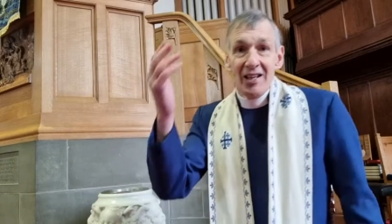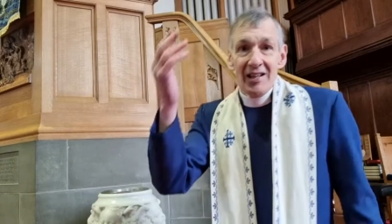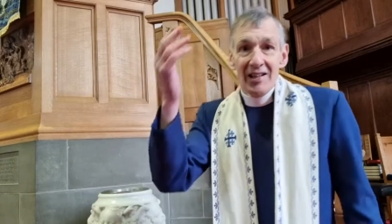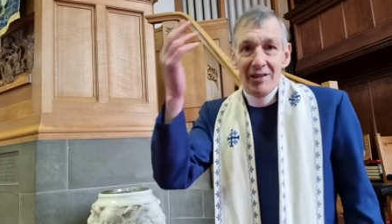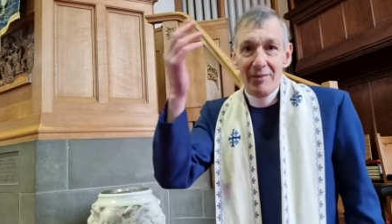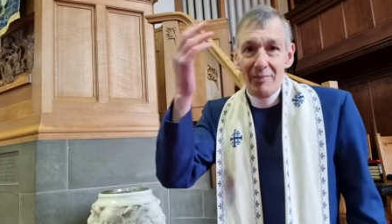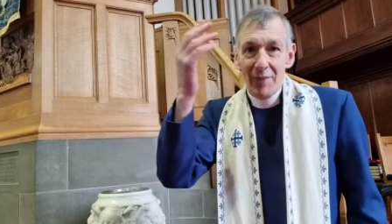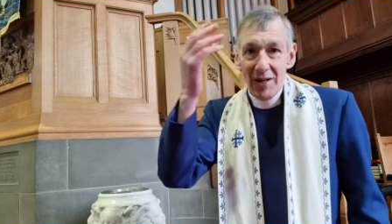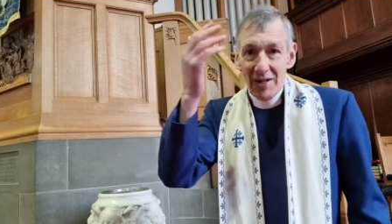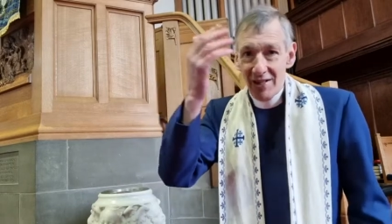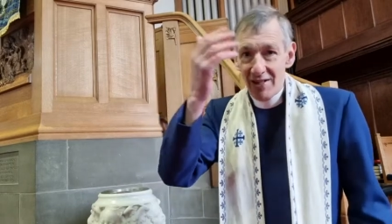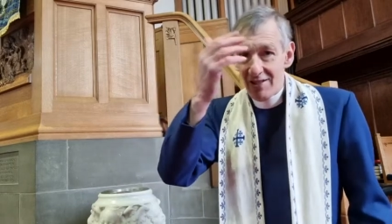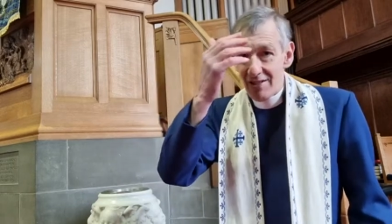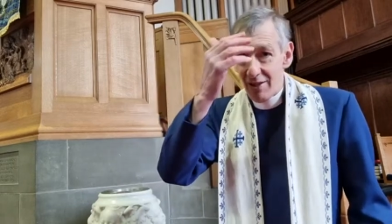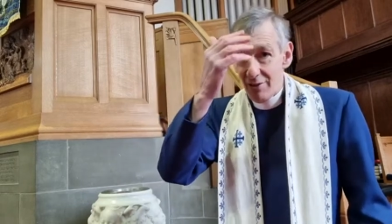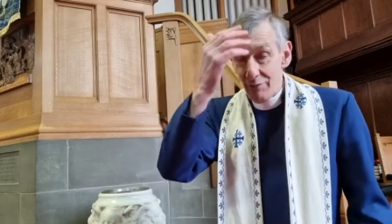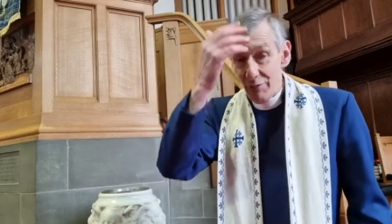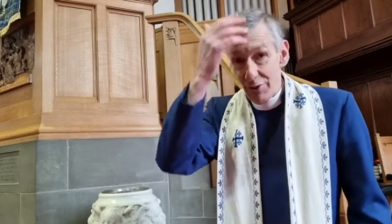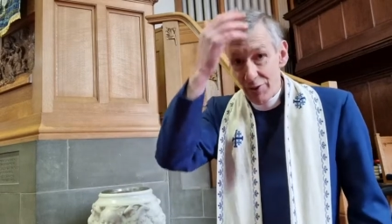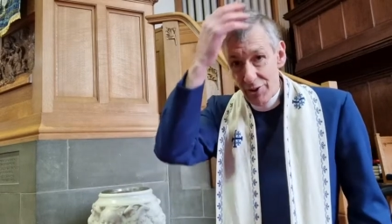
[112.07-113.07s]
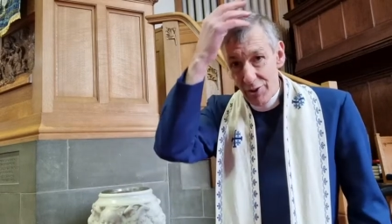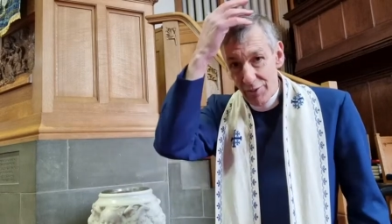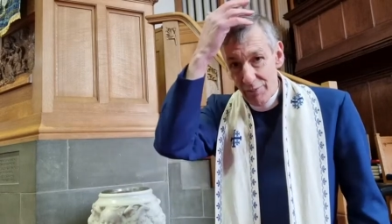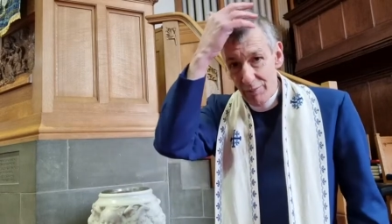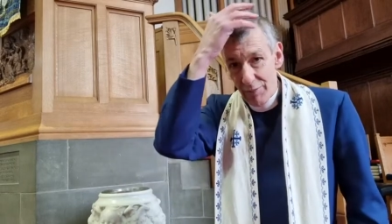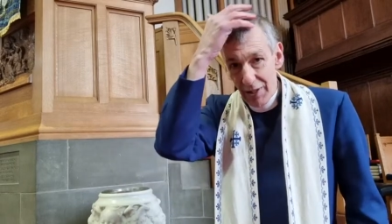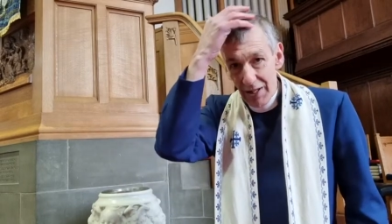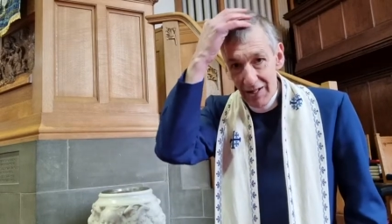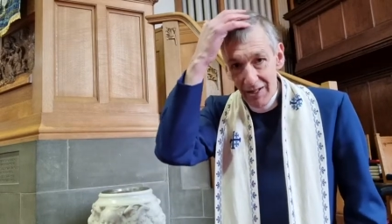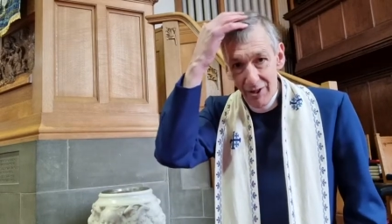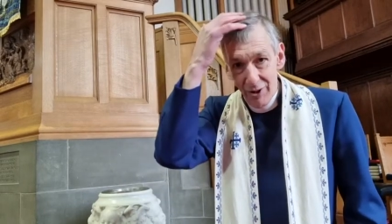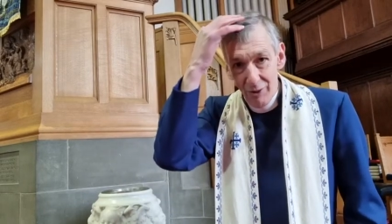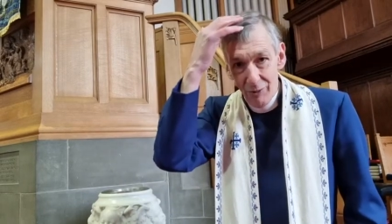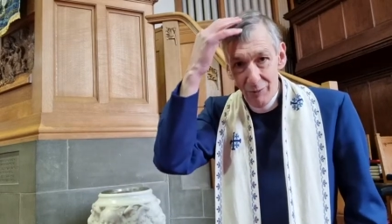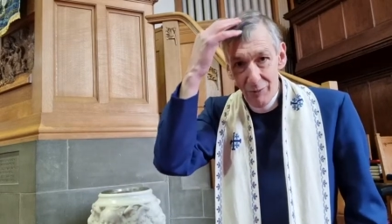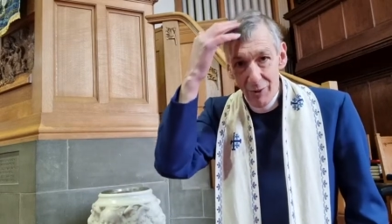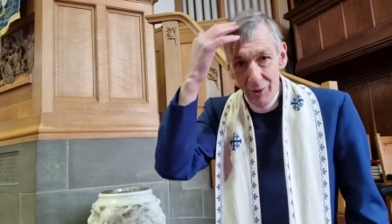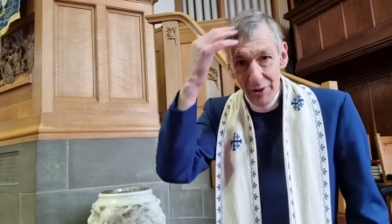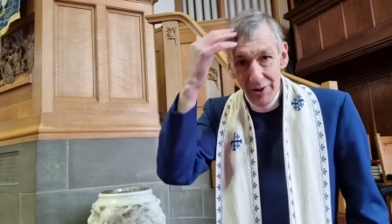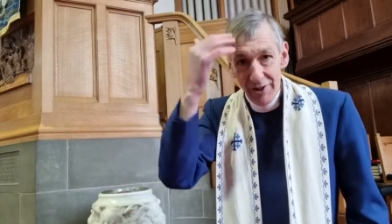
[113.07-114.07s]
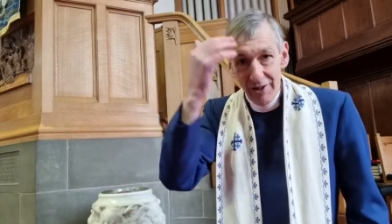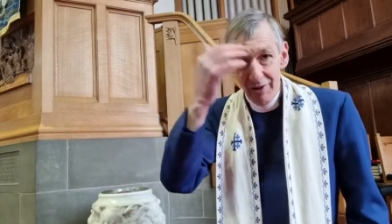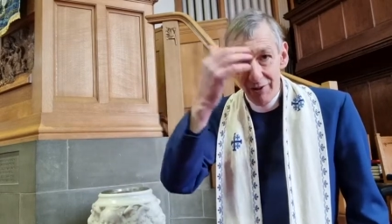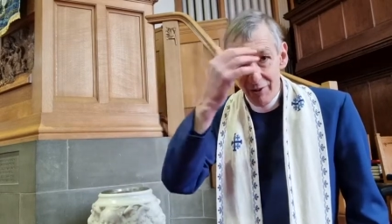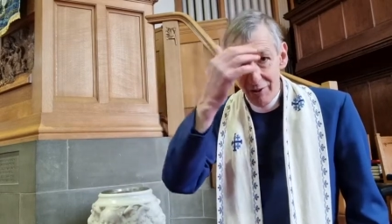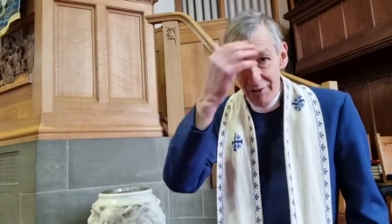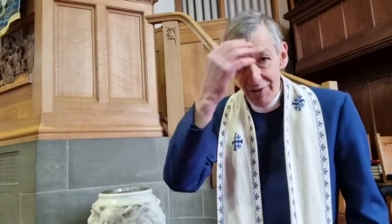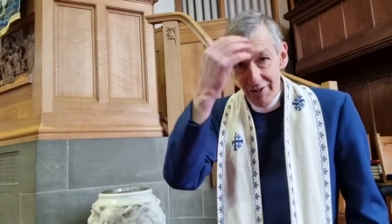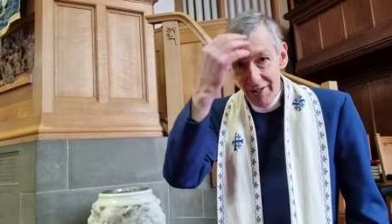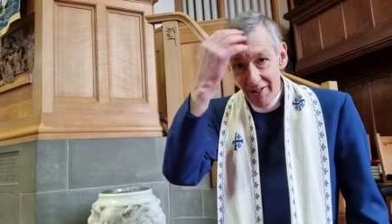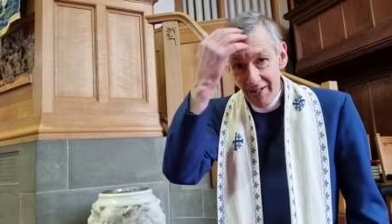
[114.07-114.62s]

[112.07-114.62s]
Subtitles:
the minister would sprinkle water on their